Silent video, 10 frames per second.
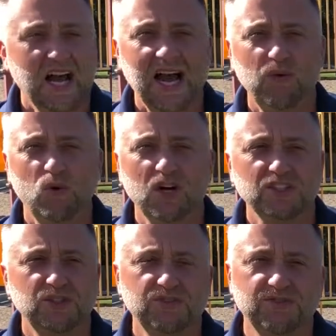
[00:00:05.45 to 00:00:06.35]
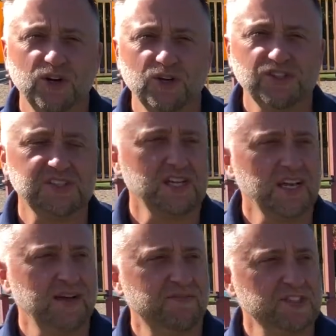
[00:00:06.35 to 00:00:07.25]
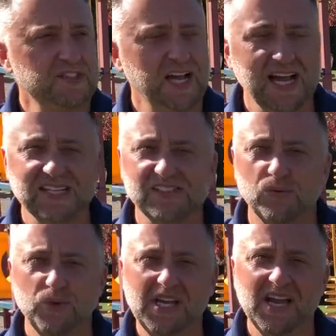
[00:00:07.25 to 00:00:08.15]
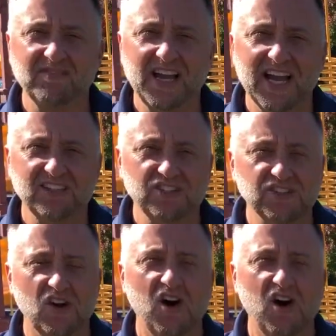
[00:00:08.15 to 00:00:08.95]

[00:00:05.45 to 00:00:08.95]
I want to first emphasize that we have had just